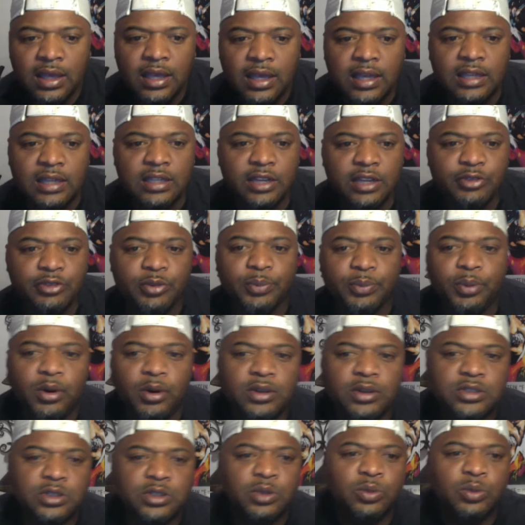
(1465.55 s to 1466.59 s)
In different
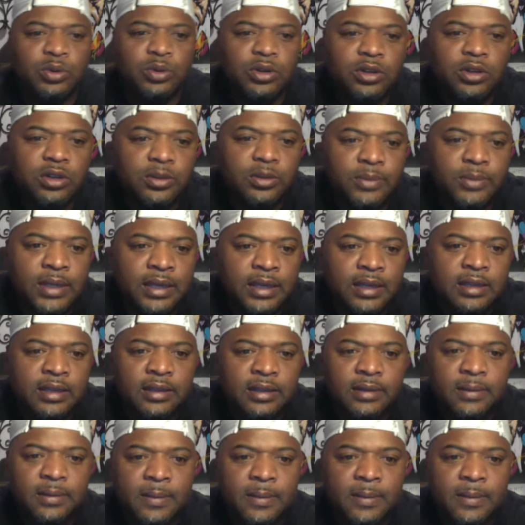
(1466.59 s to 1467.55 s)
parts of the world, man,